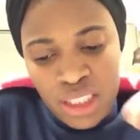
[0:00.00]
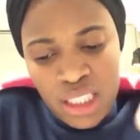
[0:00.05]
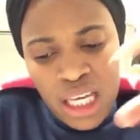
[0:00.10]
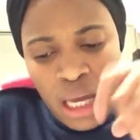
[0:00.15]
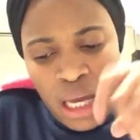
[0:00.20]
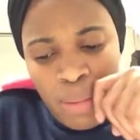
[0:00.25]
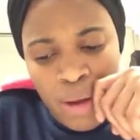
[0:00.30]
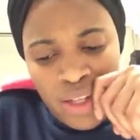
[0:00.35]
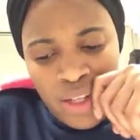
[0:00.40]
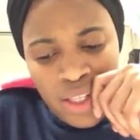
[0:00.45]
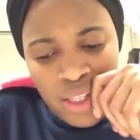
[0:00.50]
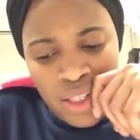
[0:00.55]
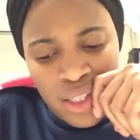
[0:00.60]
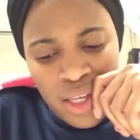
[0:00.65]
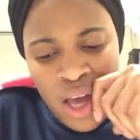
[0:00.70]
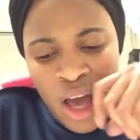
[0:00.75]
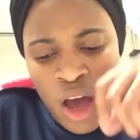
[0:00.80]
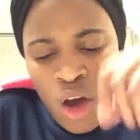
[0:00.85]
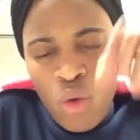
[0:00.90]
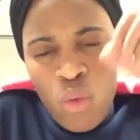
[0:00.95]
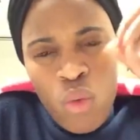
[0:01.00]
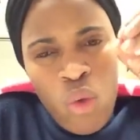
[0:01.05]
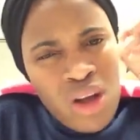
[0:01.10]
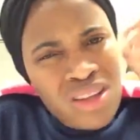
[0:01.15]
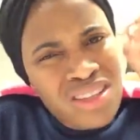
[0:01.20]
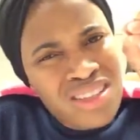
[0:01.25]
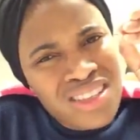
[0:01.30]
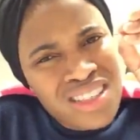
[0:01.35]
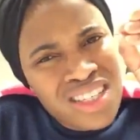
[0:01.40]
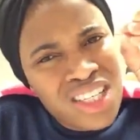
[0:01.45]
Think about it.
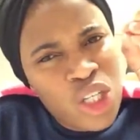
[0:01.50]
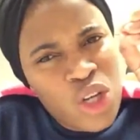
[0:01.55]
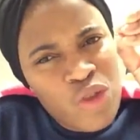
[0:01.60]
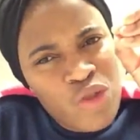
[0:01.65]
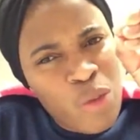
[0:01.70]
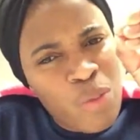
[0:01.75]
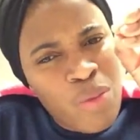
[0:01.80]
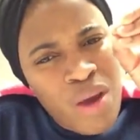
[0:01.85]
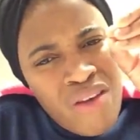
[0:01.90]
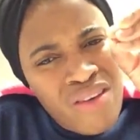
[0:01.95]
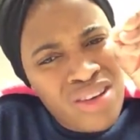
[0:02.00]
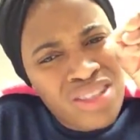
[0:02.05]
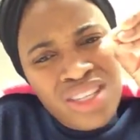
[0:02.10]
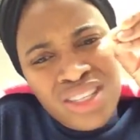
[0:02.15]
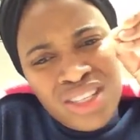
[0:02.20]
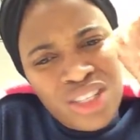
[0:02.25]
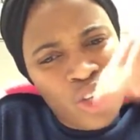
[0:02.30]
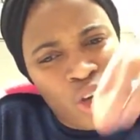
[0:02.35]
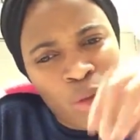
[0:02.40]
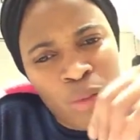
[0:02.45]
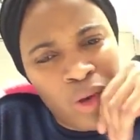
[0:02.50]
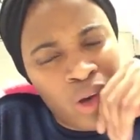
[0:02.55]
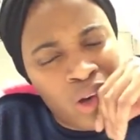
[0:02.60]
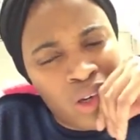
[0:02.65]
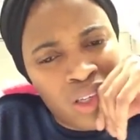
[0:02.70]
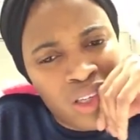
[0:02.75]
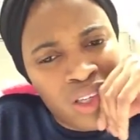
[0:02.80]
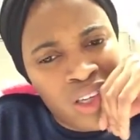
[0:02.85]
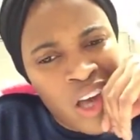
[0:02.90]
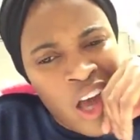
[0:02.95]
What sin of your parents is in your
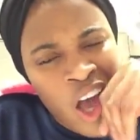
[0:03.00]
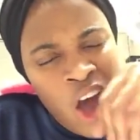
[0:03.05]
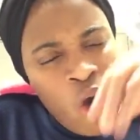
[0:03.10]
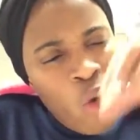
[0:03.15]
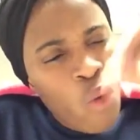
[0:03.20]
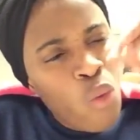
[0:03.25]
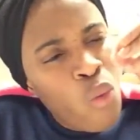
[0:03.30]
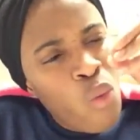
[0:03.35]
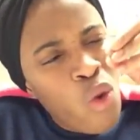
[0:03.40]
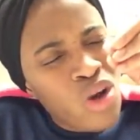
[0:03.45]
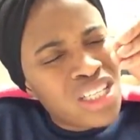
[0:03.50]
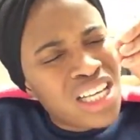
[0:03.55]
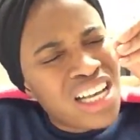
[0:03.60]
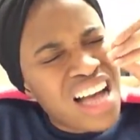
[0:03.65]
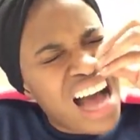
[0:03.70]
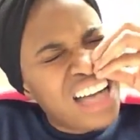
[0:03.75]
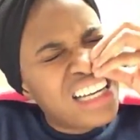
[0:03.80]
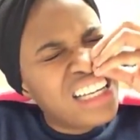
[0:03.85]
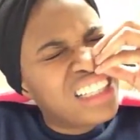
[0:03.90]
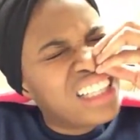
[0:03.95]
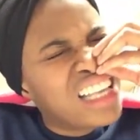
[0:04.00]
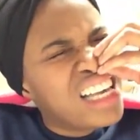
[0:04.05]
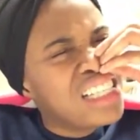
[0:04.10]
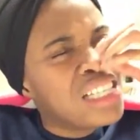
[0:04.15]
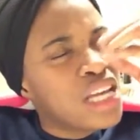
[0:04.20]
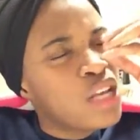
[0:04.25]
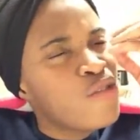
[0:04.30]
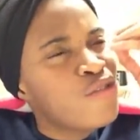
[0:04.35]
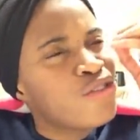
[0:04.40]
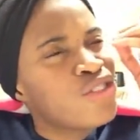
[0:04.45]
blood? What are the
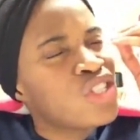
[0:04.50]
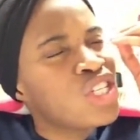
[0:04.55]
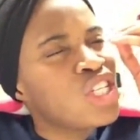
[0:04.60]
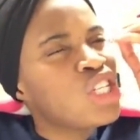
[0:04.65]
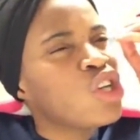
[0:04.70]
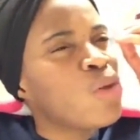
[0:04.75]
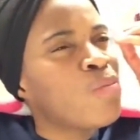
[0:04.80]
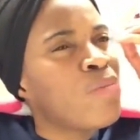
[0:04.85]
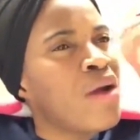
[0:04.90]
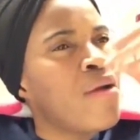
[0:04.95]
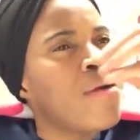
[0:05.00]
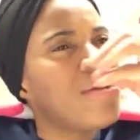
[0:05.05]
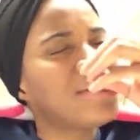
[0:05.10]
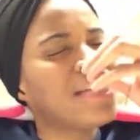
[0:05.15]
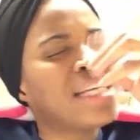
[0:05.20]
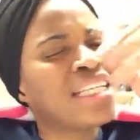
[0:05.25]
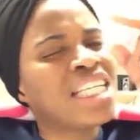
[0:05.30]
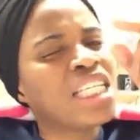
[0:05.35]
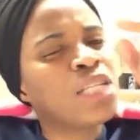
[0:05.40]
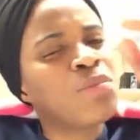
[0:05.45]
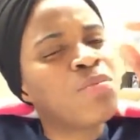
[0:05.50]
things that you've seen in your parents that